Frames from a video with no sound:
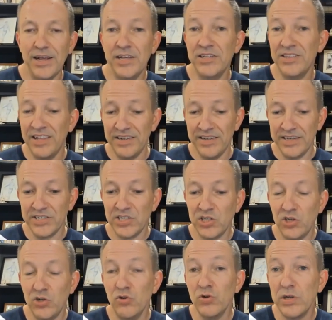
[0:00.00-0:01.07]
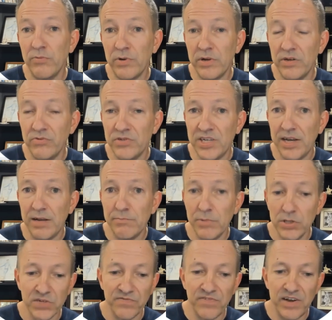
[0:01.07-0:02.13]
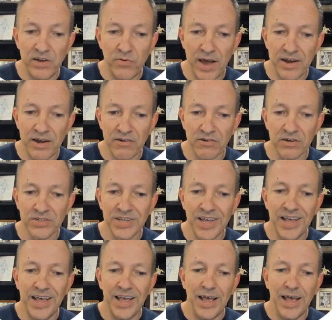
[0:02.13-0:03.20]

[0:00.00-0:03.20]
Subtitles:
And this is usually what you would see in most video editors.